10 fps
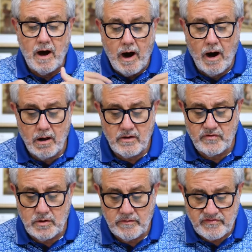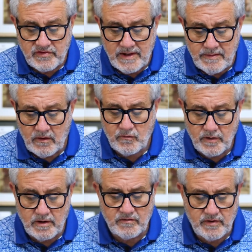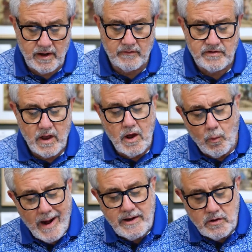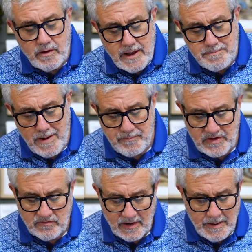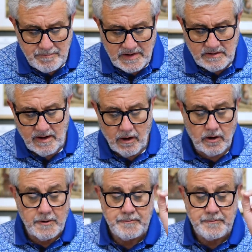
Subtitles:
All of you have seen this for yourselves. Why do you keep up this empty talk?